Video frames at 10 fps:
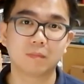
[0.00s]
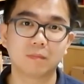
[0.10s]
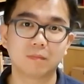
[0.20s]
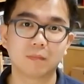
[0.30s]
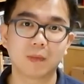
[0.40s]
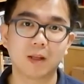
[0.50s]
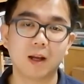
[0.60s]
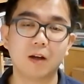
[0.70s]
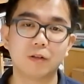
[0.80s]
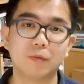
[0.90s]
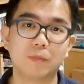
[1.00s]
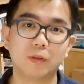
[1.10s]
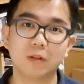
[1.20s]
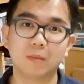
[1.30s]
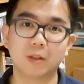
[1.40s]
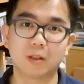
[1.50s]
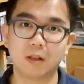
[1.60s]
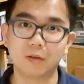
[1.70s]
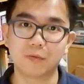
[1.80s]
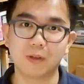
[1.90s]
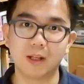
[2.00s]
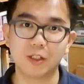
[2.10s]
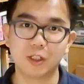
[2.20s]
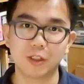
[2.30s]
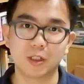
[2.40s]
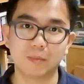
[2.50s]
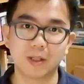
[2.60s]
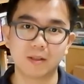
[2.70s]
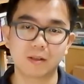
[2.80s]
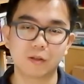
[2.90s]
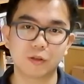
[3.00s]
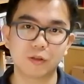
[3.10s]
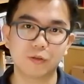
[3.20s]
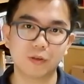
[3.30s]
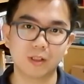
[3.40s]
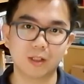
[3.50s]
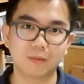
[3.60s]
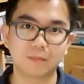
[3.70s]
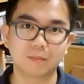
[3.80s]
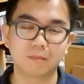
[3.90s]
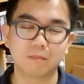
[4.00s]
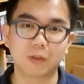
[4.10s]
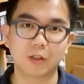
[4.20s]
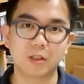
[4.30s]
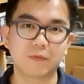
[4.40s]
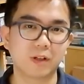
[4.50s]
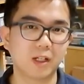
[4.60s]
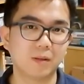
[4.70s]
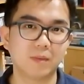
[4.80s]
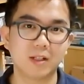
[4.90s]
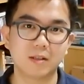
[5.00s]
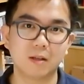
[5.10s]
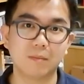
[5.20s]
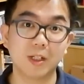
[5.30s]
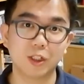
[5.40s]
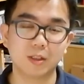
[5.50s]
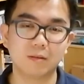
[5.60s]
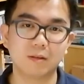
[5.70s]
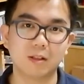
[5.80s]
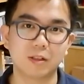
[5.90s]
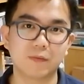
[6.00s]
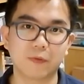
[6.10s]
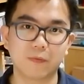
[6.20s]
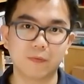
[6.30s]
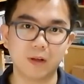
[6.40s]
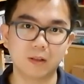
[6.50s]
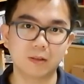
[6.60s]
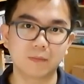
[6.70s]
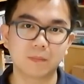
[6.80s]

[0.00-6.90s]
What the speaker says: how to build up a close relationship in such a short time, because for him it's a mission, not just for fun.